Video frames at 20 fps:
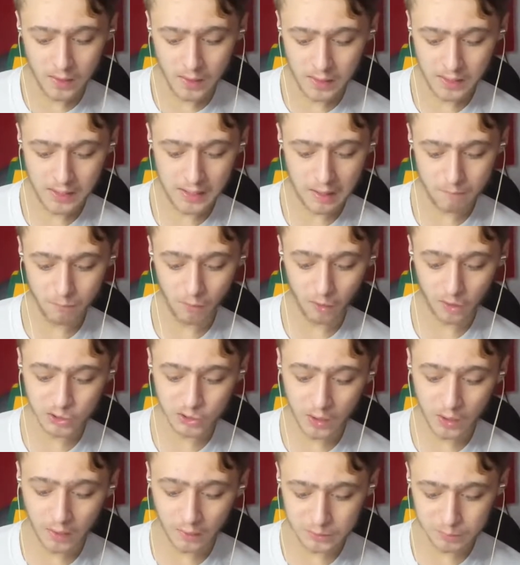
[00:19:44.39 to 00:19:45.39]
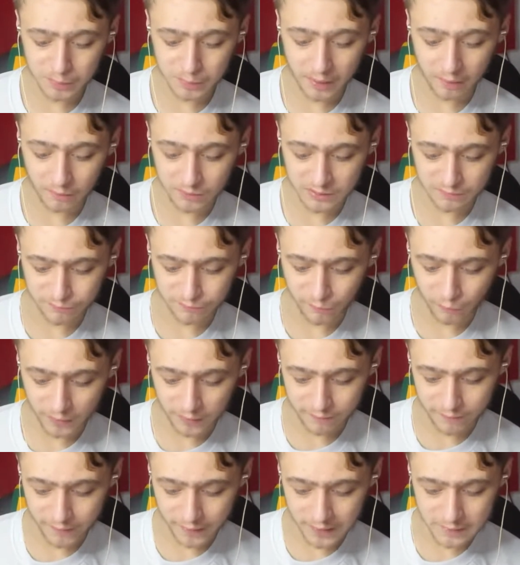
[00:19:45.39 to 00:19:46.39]
I'm not sure how to pronounce it
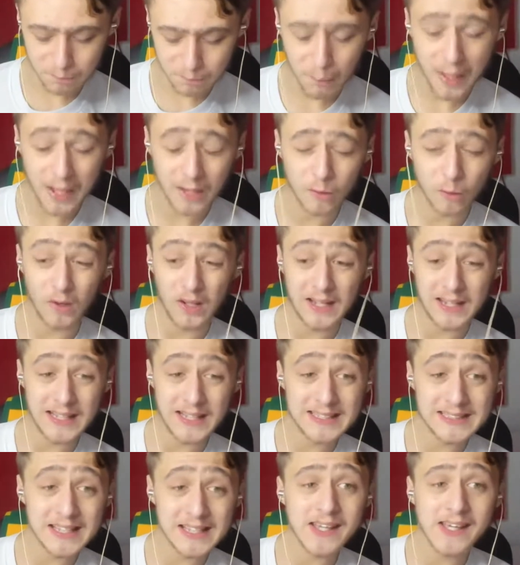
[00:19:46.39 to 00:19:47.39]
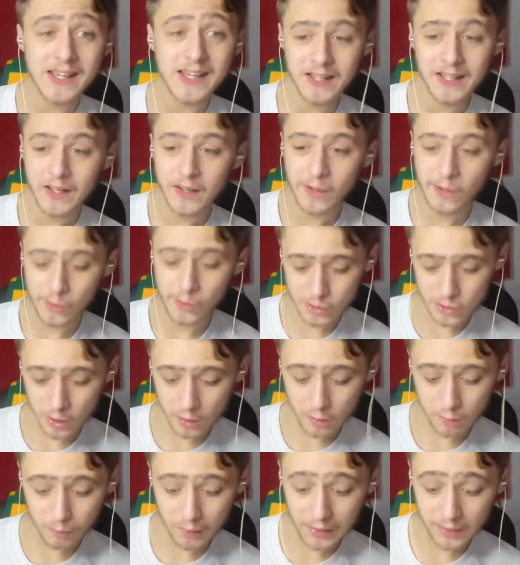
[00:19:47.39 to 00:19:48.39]
fully. I think it's Michael Elise who's
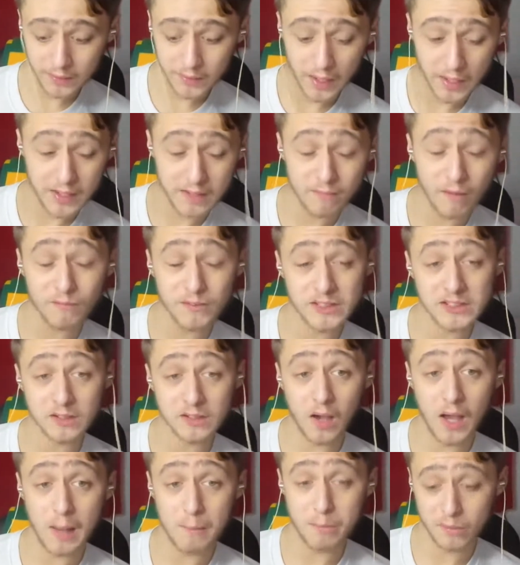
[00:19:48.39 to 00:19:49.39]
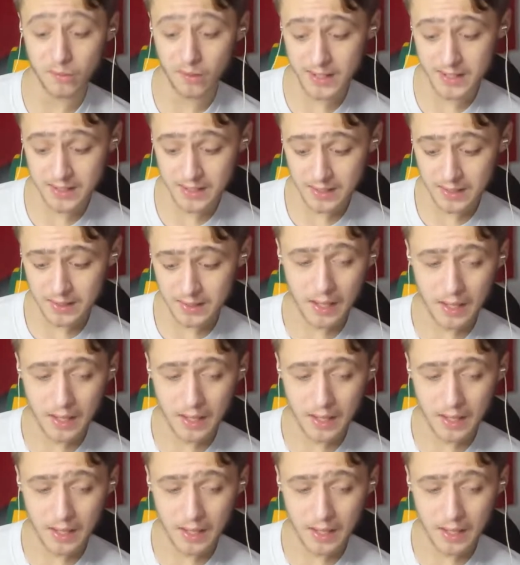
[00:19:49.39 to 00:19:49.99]
doing well, and they've obviously got Eberici